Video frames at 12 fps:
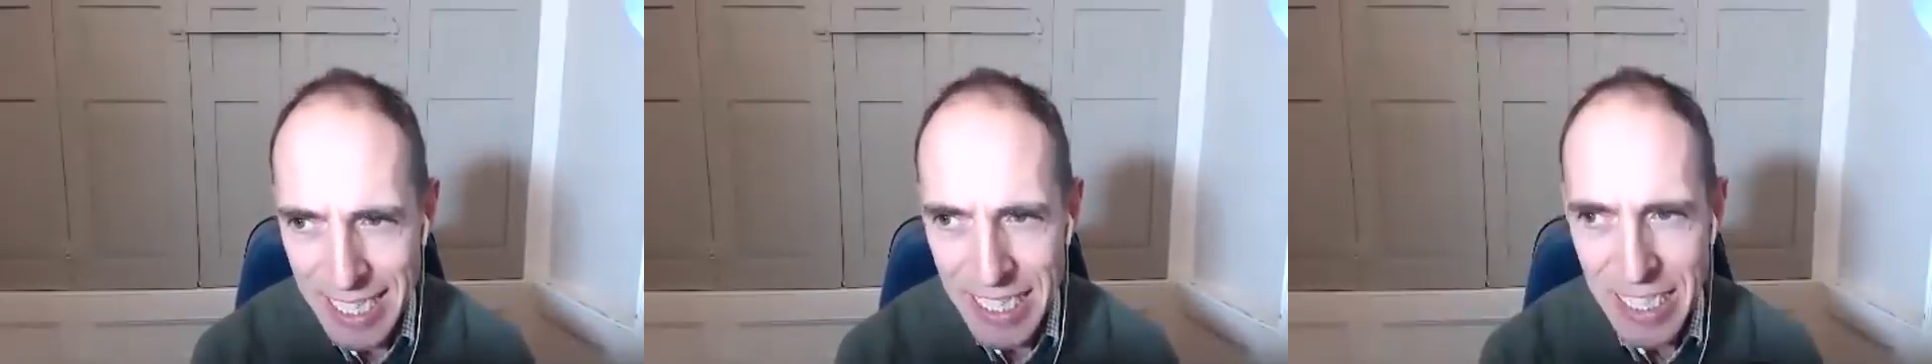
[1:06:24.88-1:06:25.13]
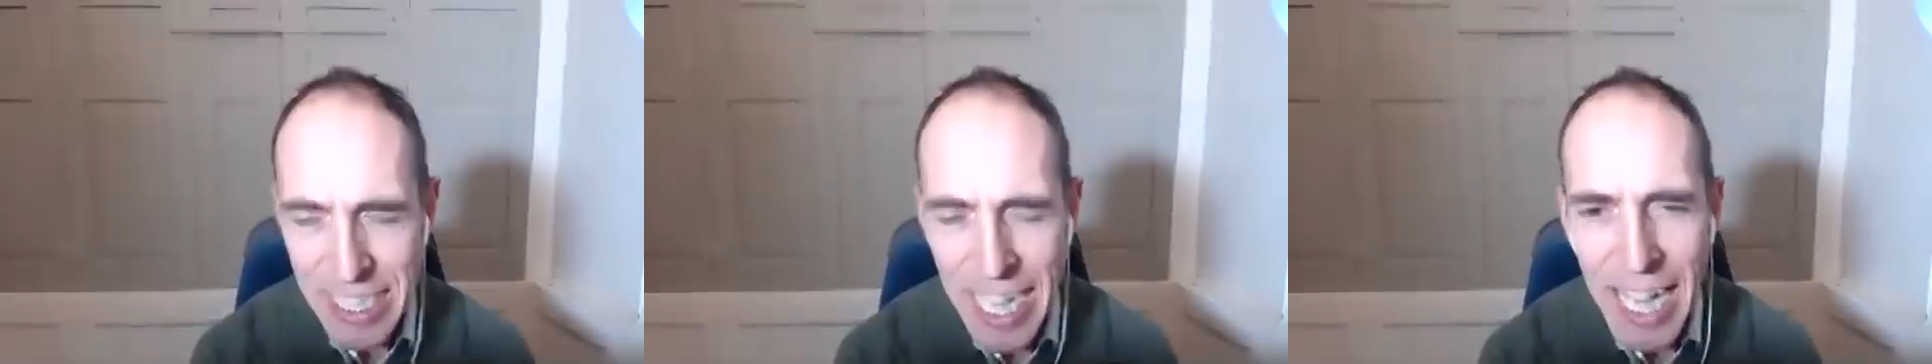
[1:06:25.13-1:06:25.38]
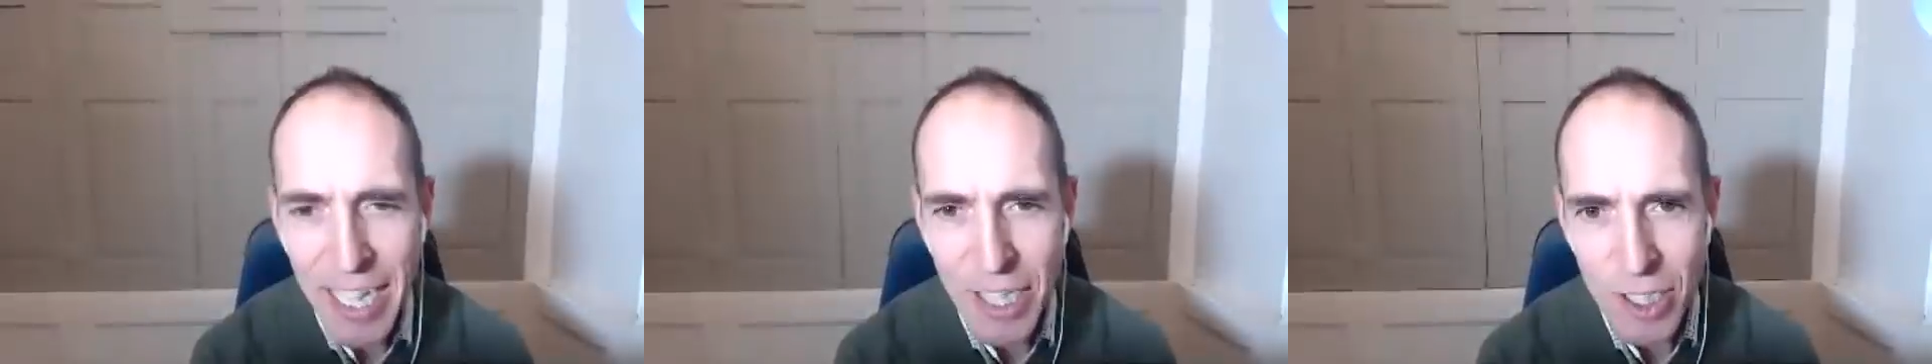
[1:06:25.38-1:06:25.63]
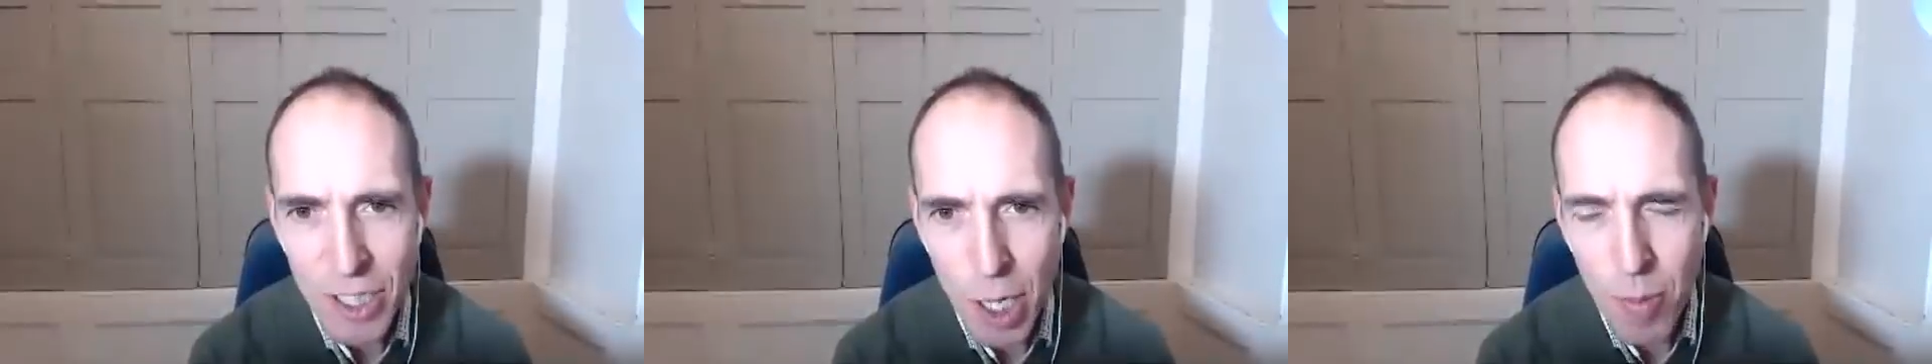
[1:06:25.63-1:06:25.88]

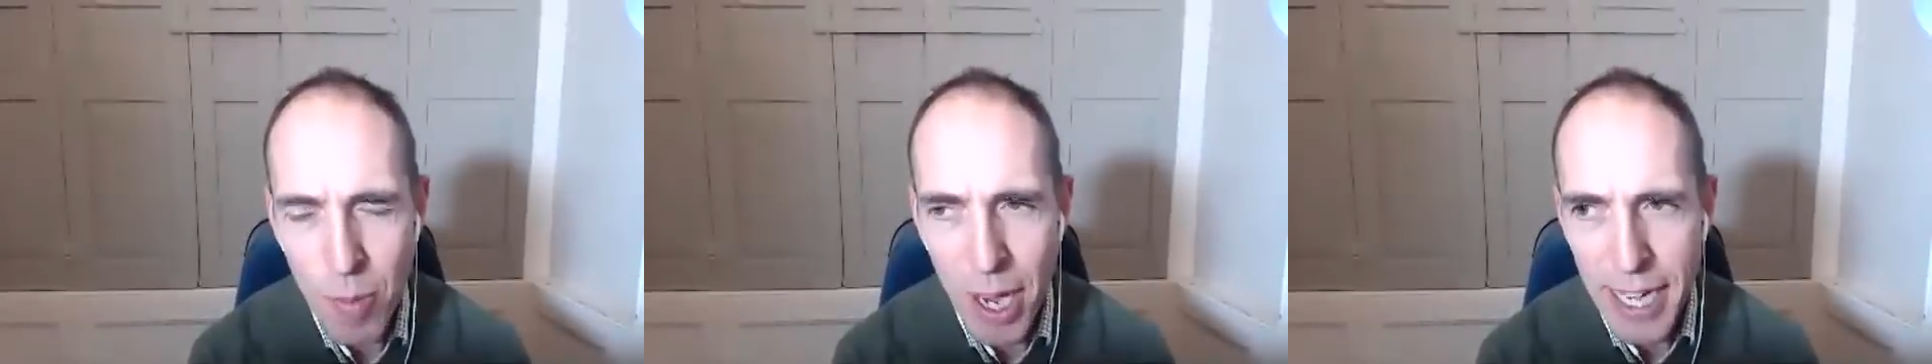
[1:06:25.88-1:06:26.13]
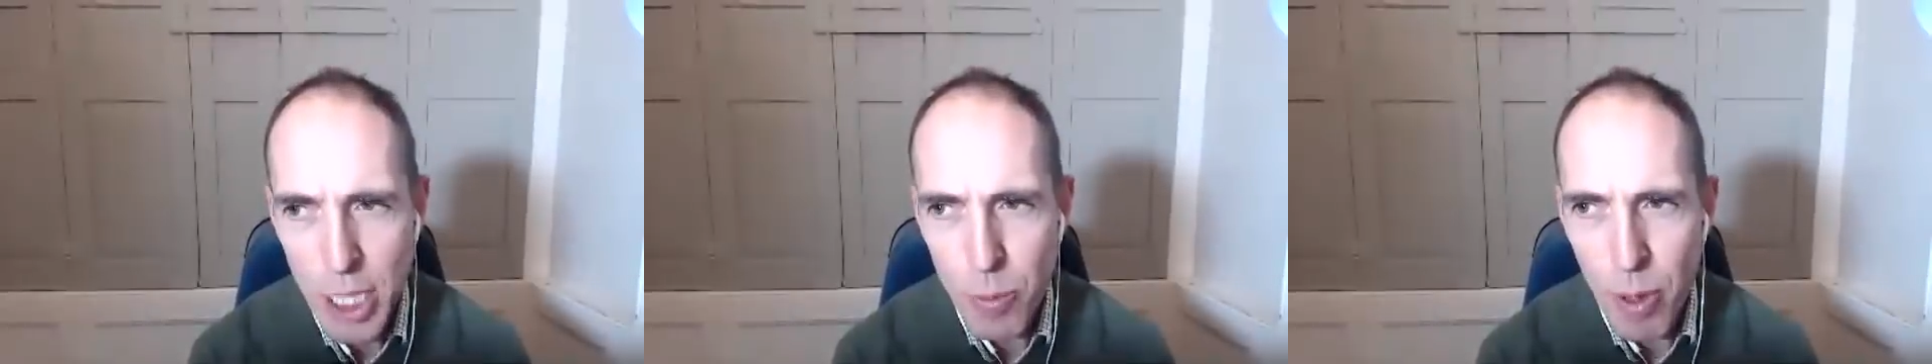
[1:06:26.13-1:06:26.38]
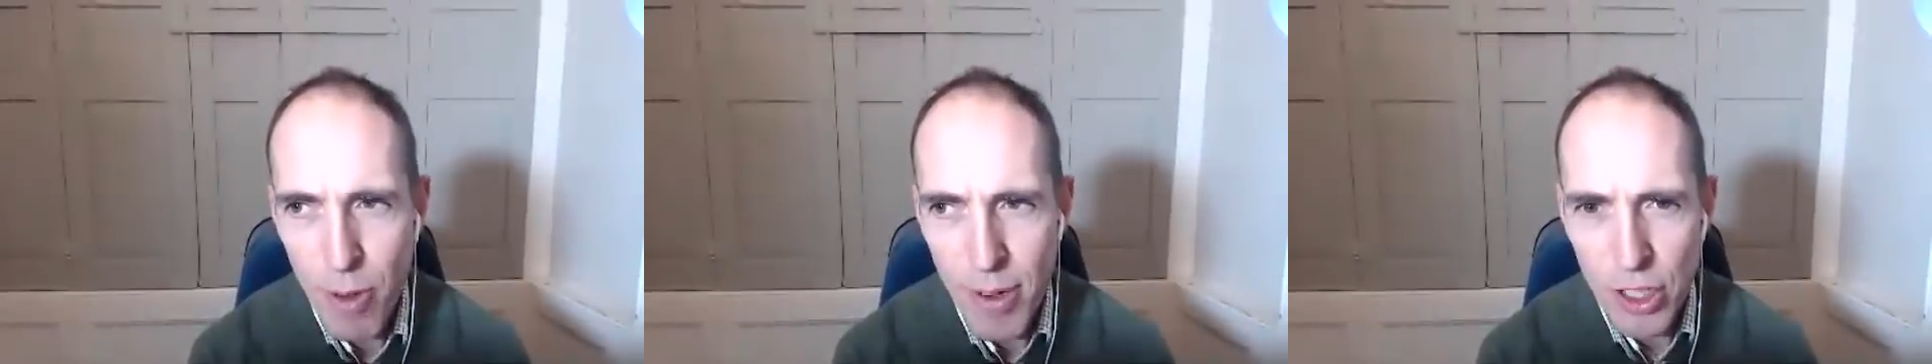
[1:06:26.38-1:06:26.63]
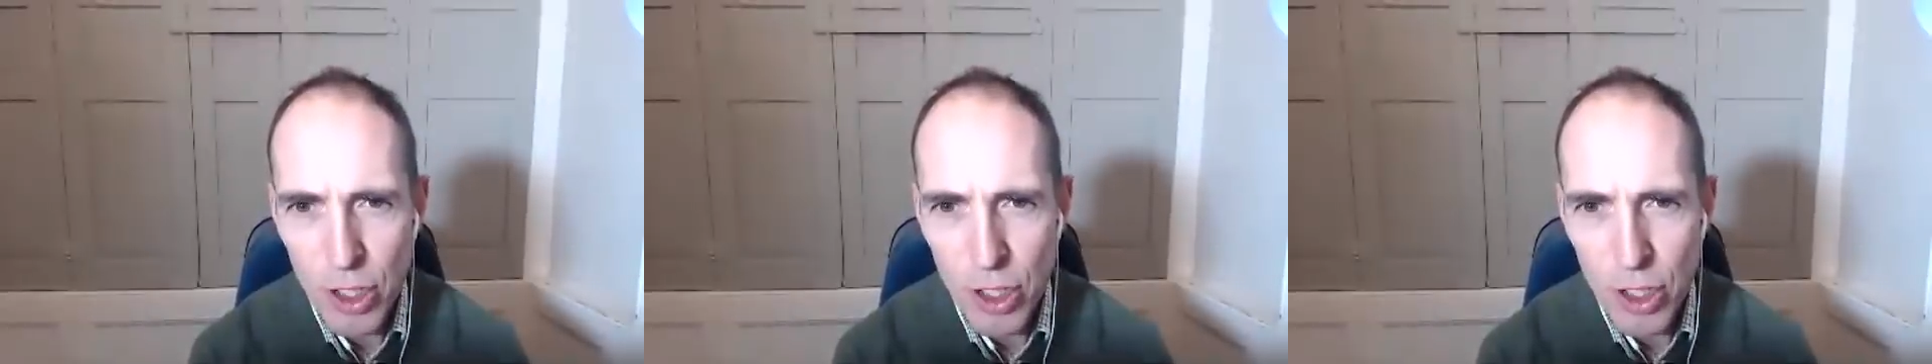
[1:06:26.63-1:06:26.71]
tend, in my experience,